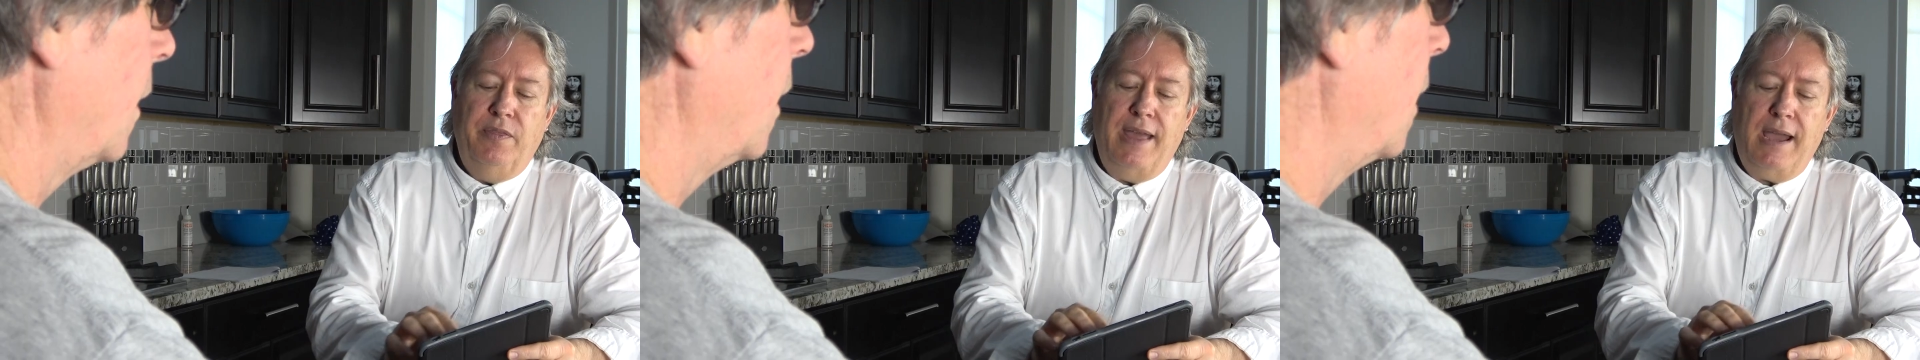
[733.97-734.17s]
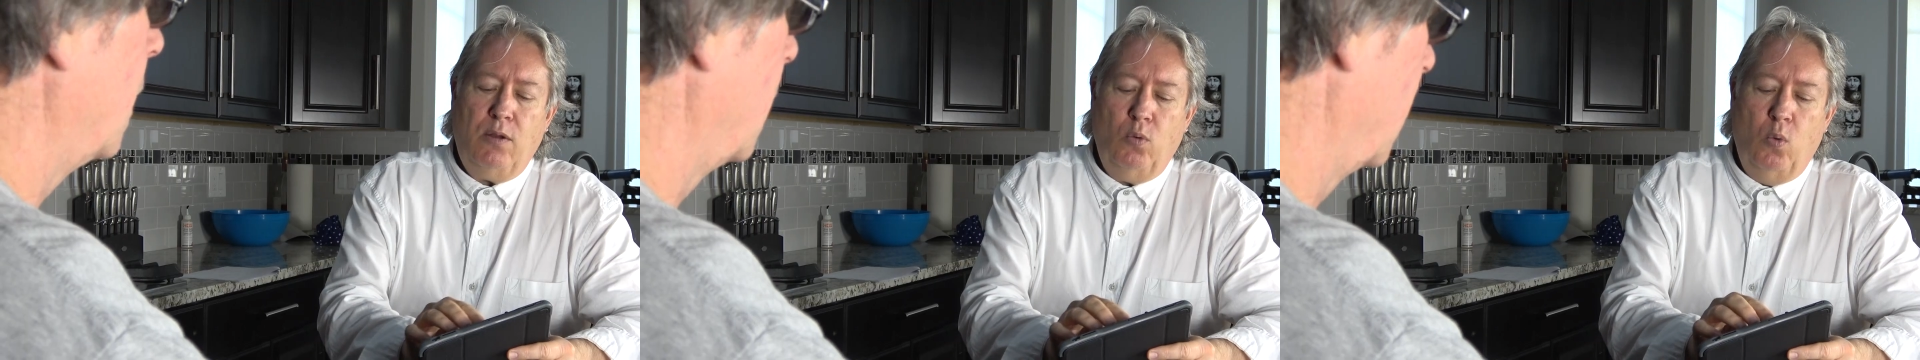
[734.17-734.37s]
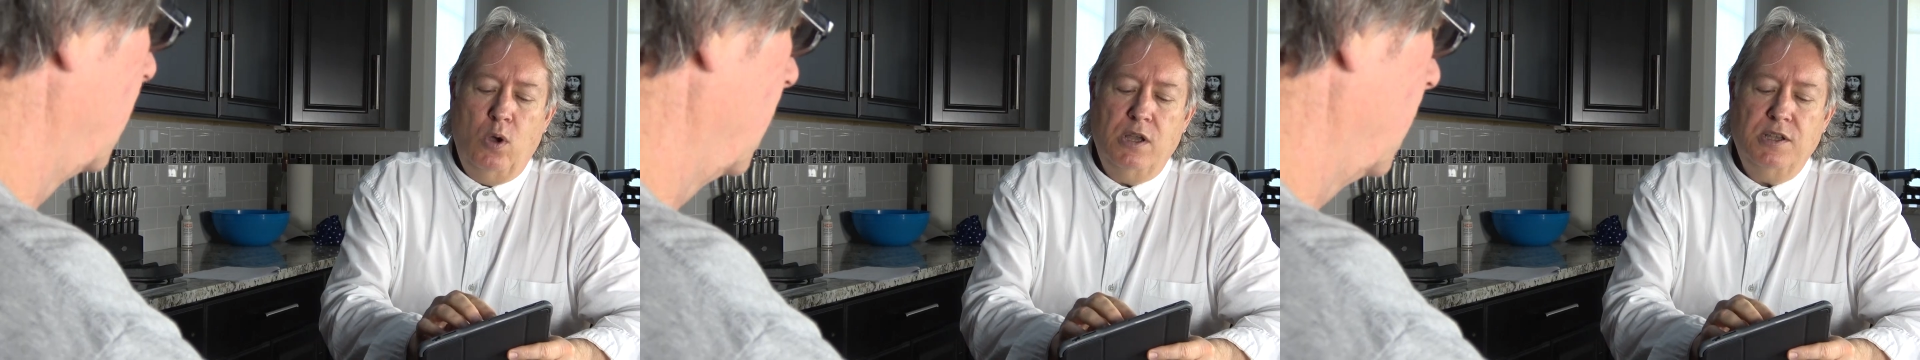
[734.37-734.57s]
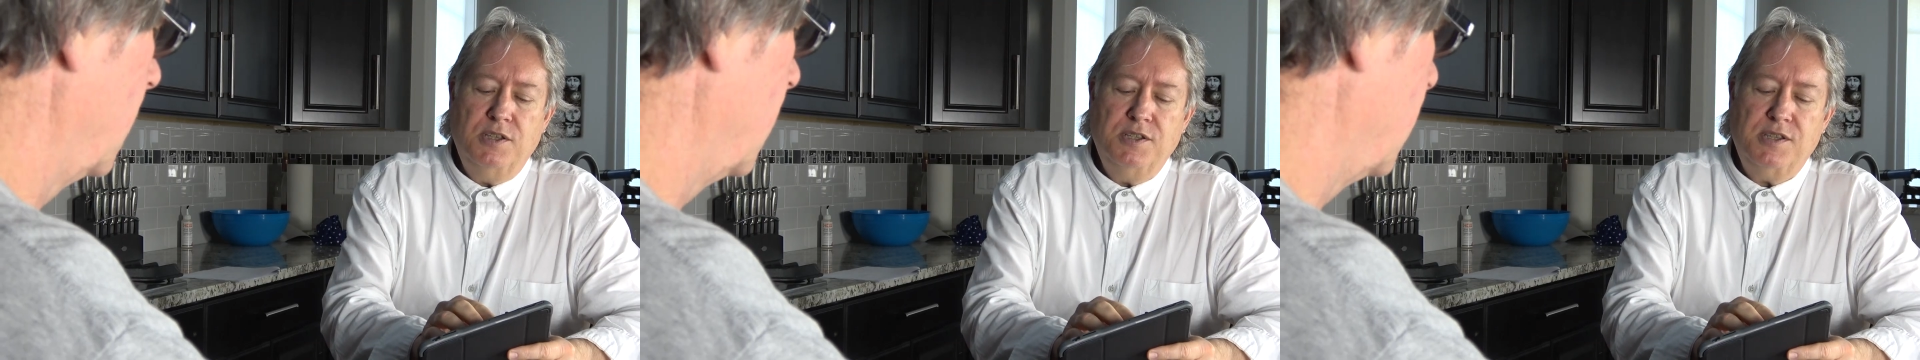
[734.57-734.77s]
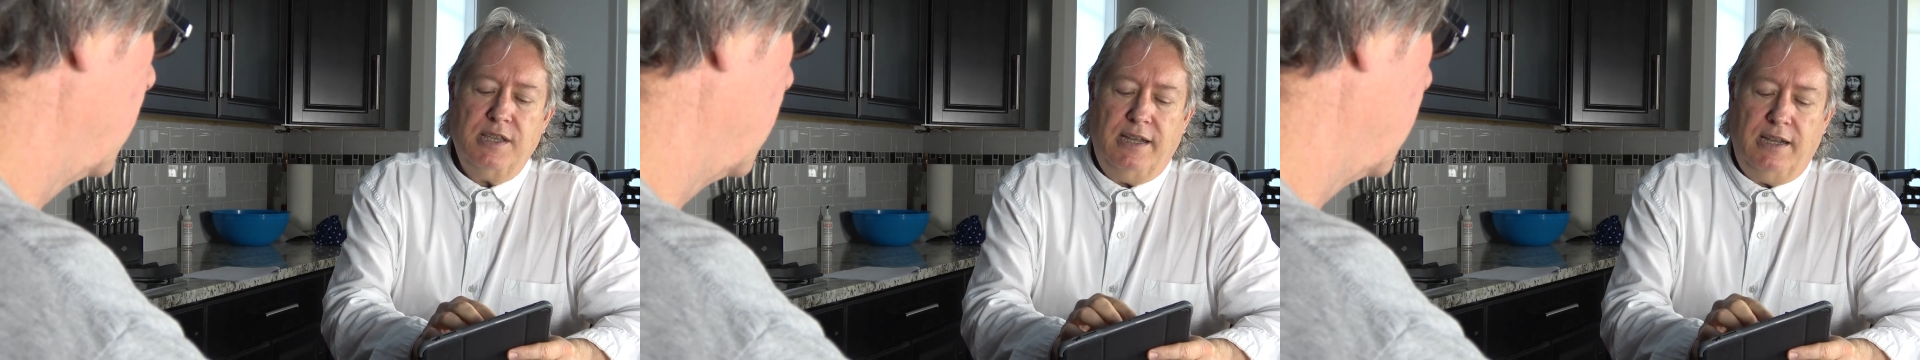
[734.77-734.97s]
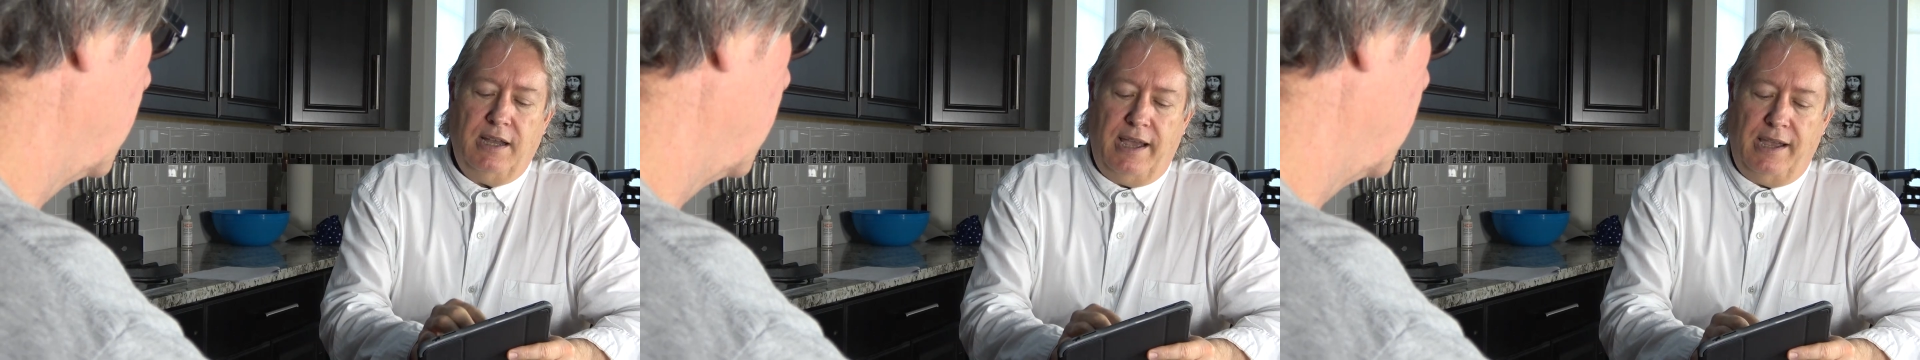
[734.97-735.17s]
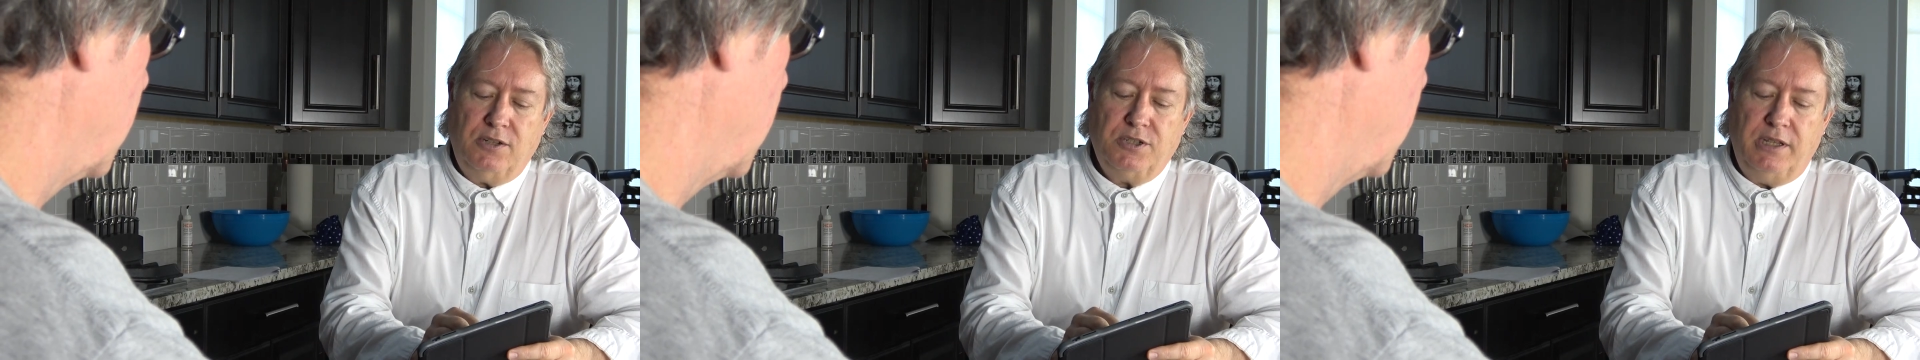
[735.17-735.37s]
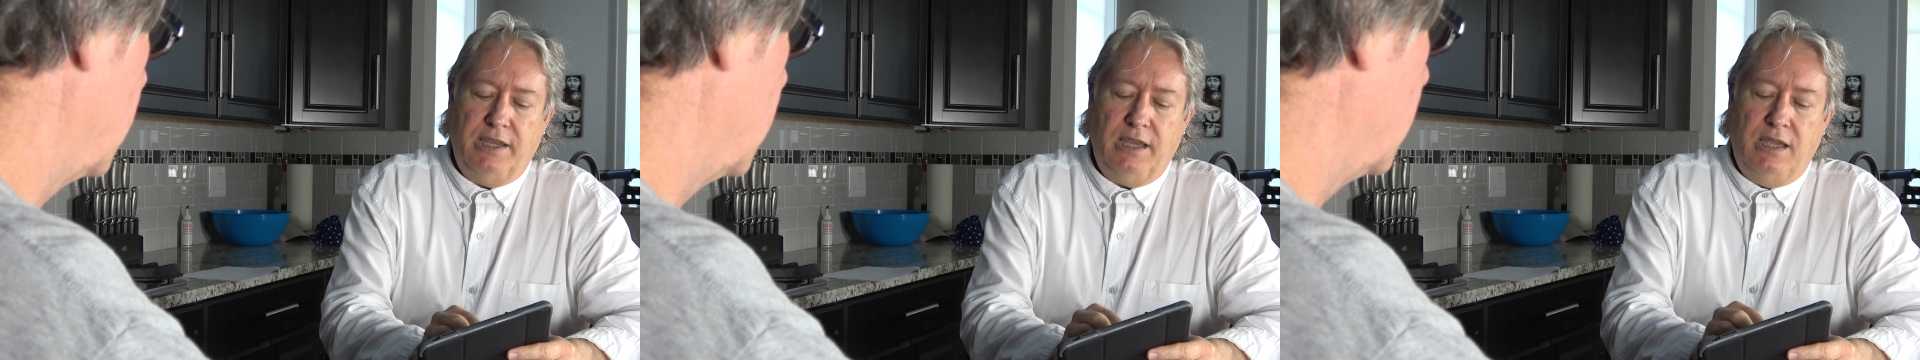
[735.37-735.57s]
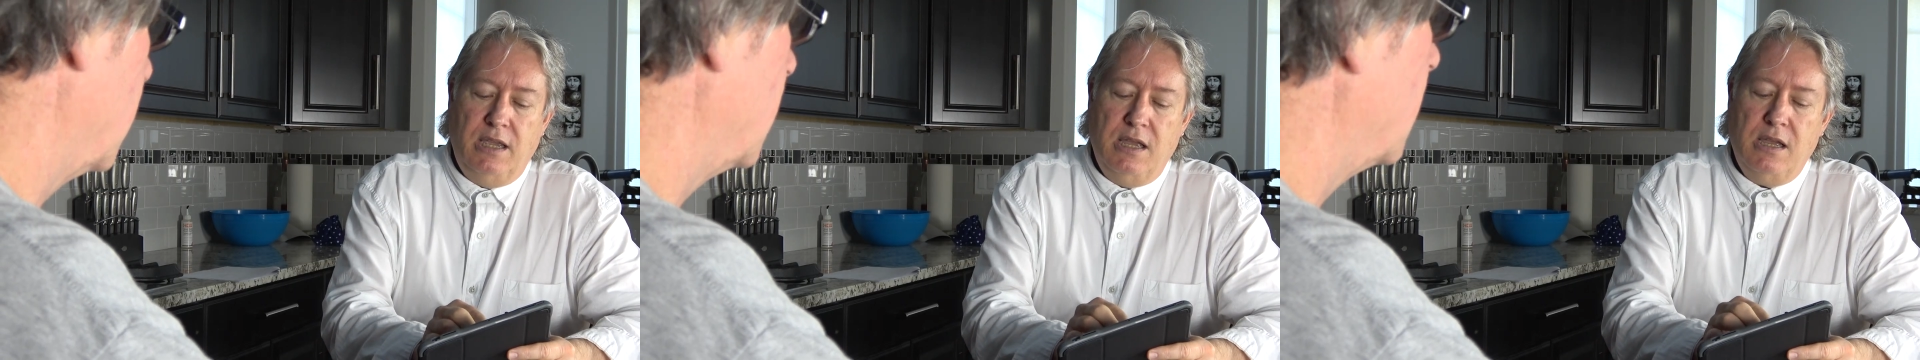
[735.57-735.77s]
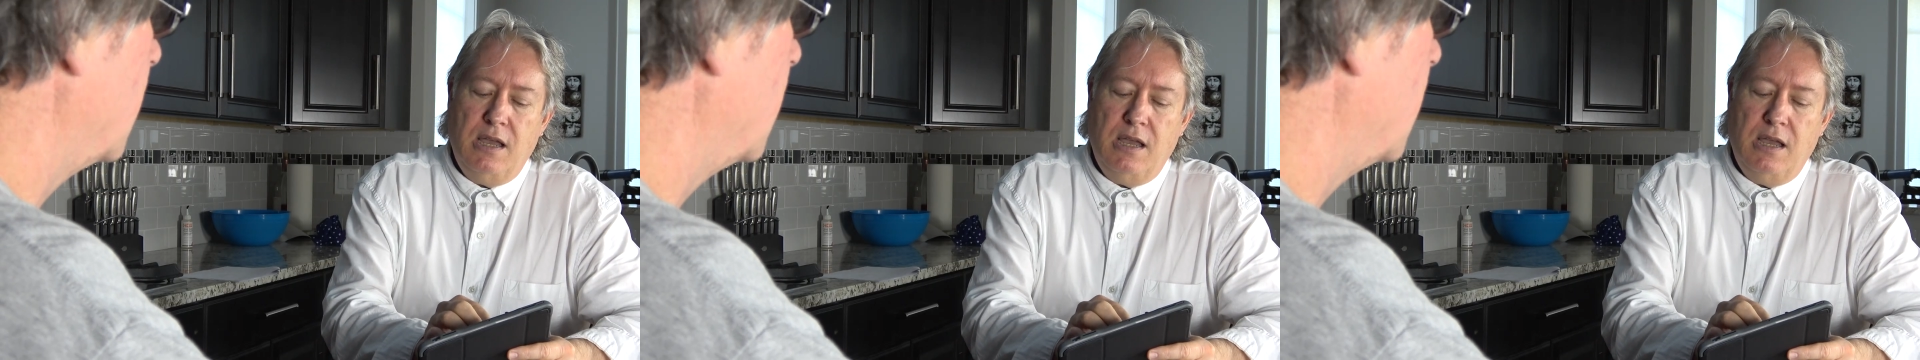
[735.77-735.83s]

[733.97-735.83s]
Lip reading: That was actually